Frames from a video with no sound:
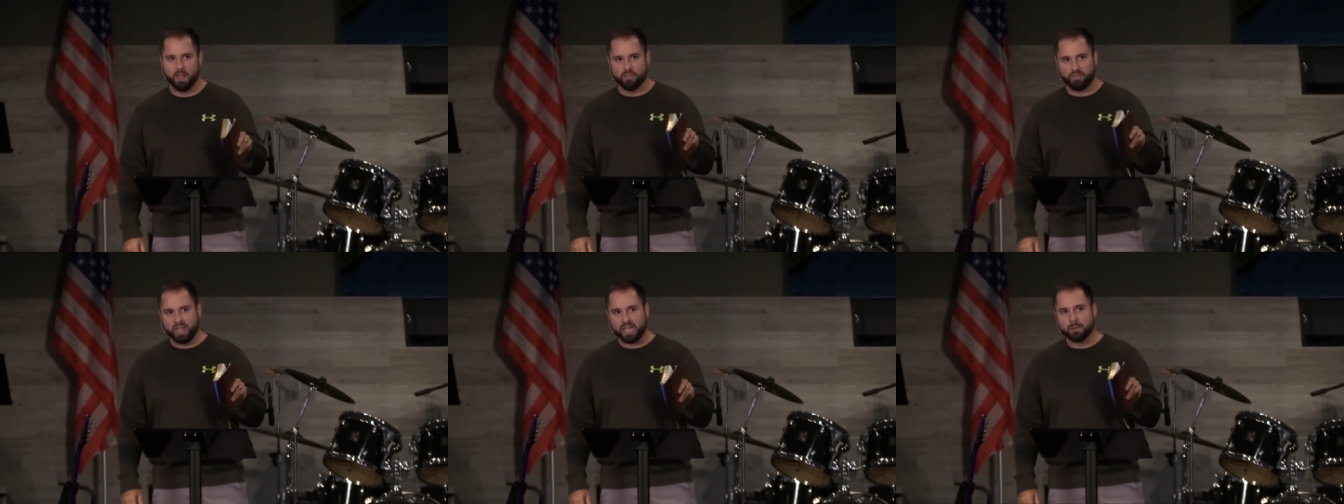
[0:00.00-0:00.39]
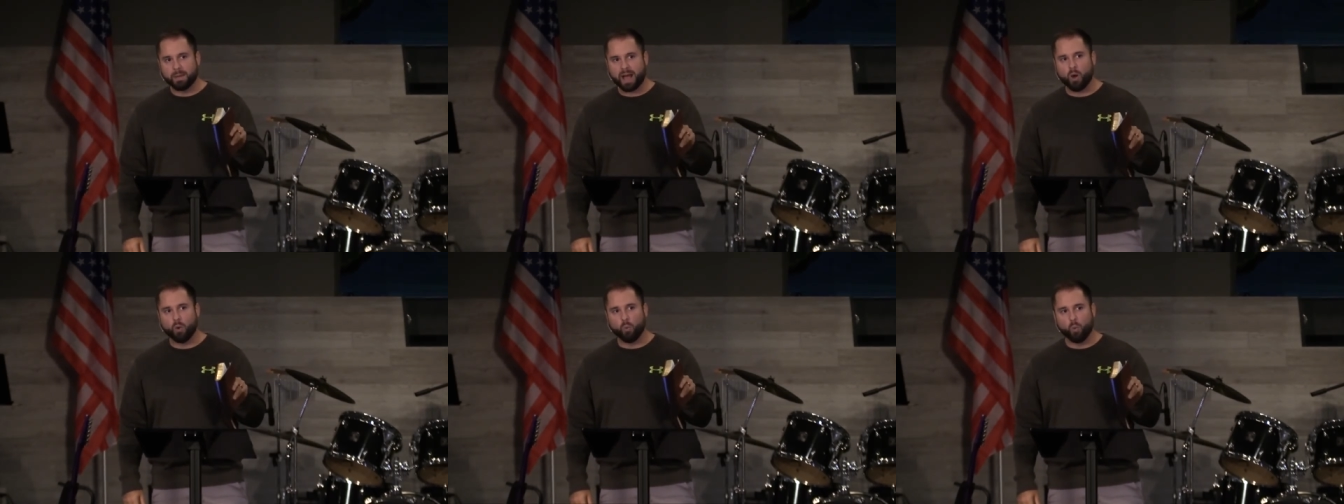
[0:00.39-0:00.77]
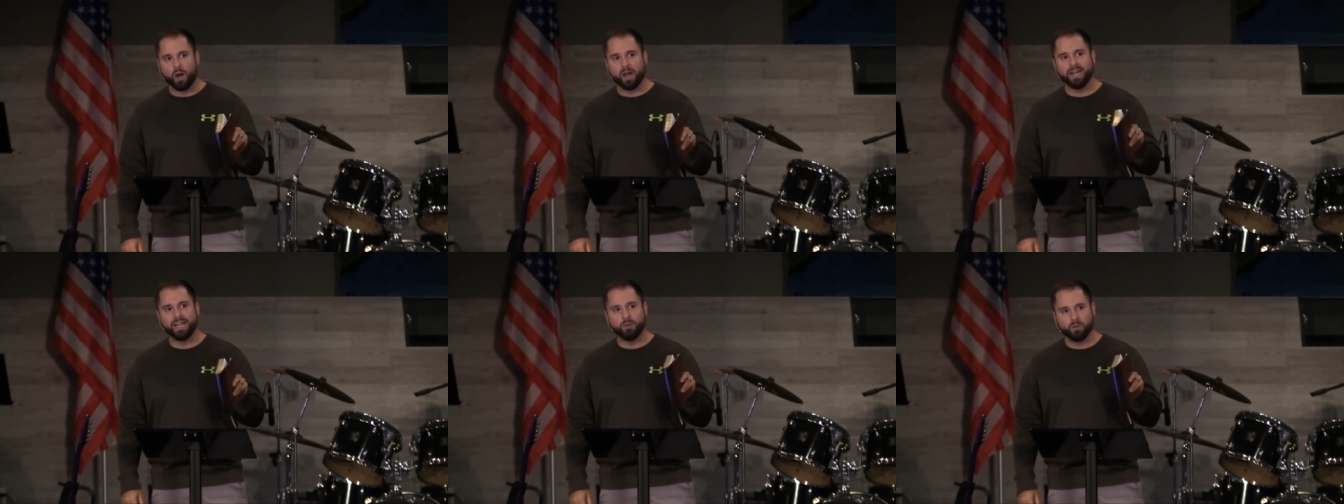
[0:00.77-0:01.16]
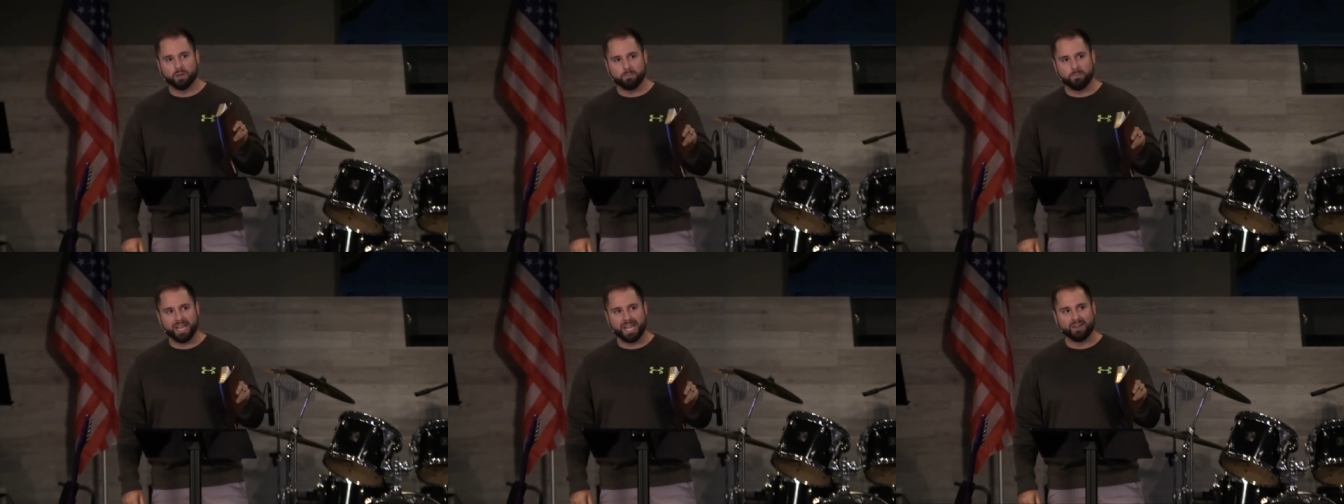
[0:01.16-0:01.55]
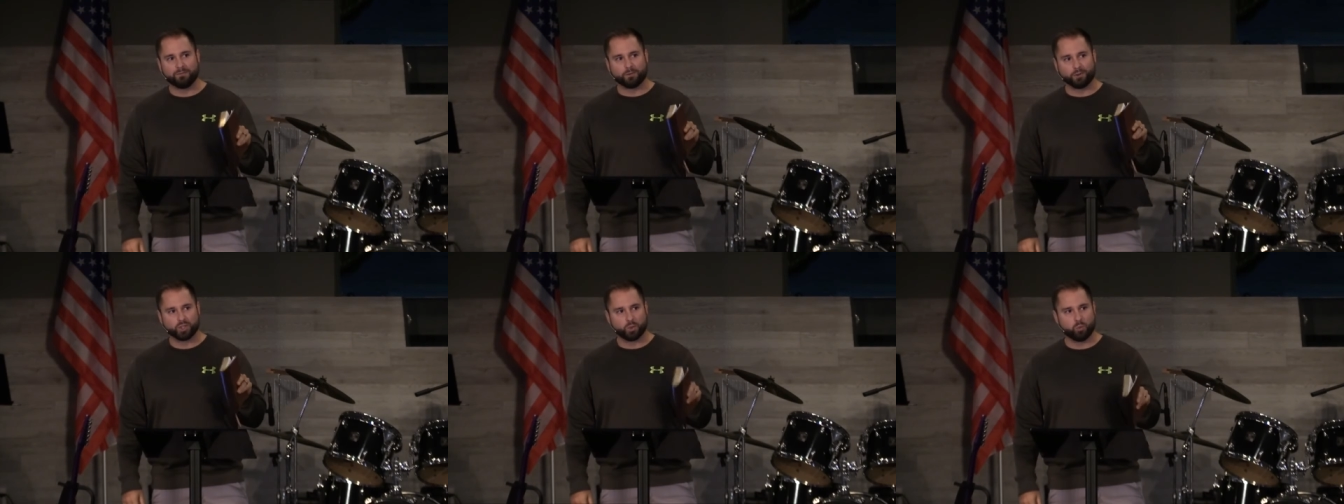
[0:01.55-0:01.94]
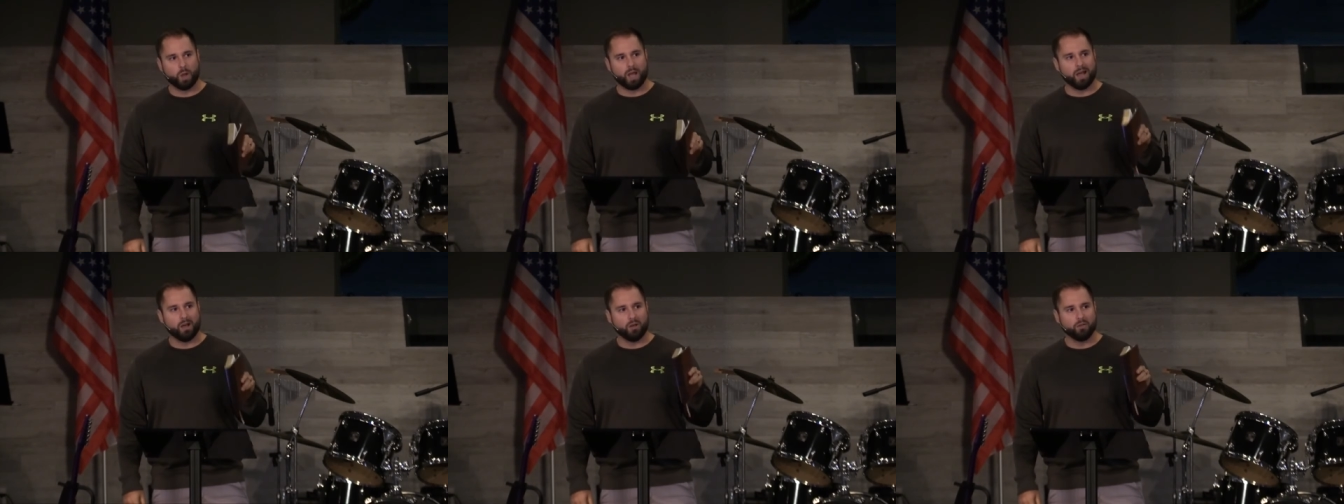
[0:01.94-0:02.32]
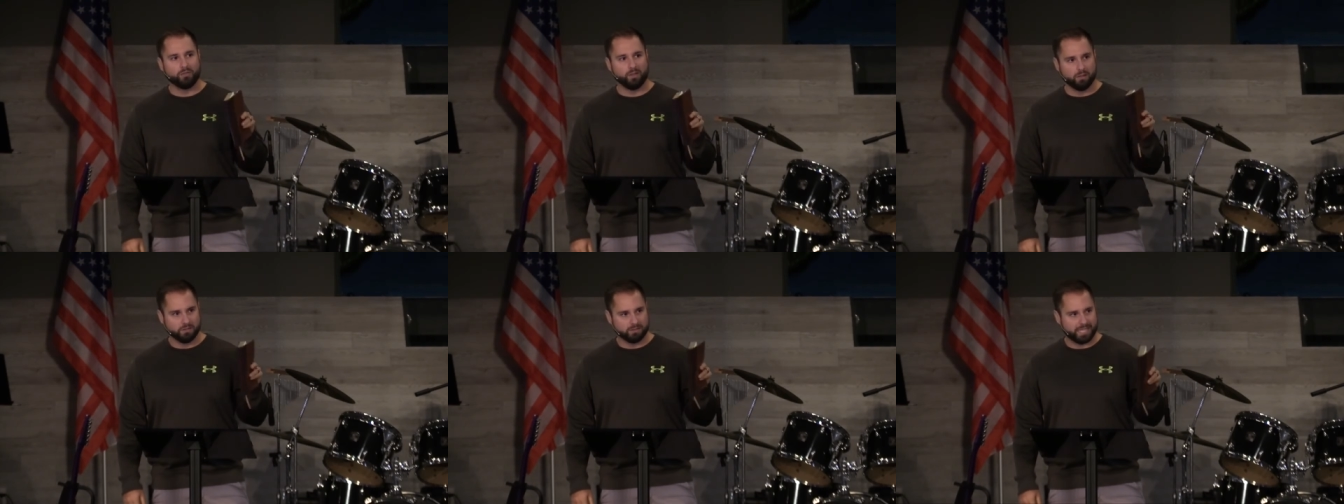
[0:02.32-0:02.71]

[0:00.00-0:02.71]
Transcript: Think about what it would mean for 12,